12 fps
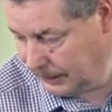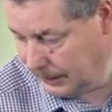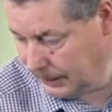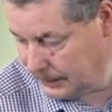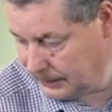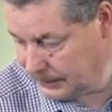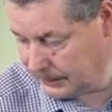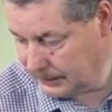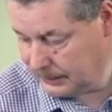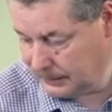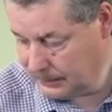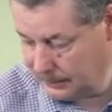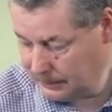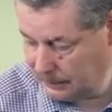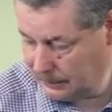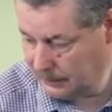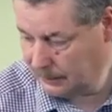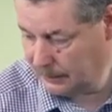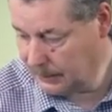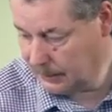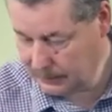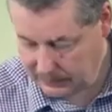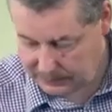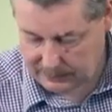As
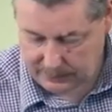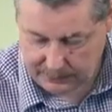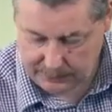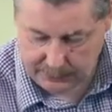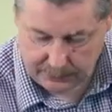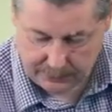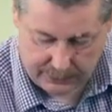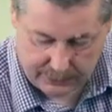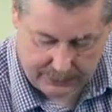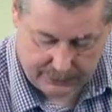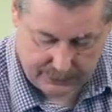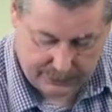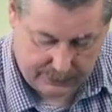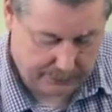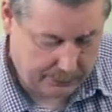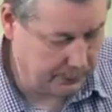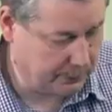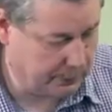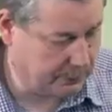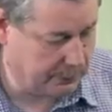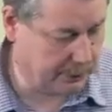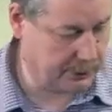as we took this this motor controller